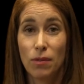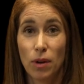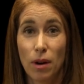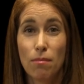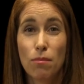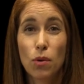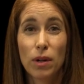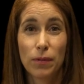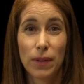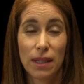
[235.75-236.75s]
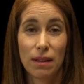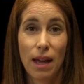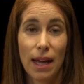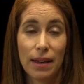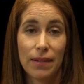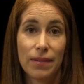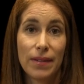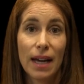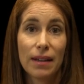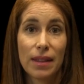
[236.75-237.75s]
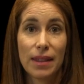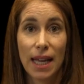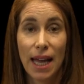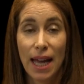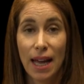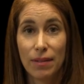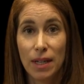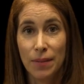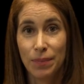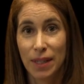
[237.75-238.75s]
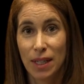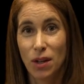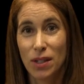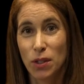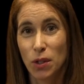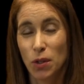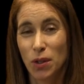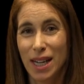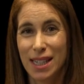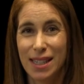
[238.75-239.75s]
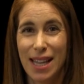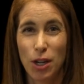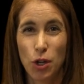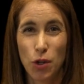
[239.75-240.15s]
for a morphine-like effect that they have. It also creates that